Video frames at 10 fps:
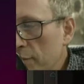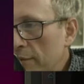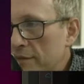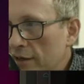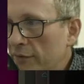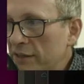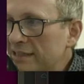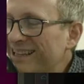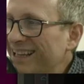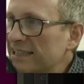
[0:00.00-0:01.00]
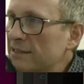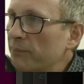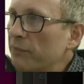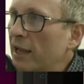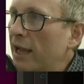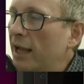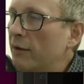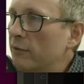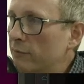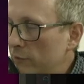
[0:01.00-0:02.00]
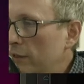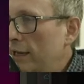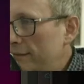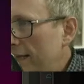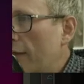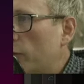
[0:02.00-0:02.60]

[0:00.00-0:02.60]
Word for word: we observe these things uh, in the other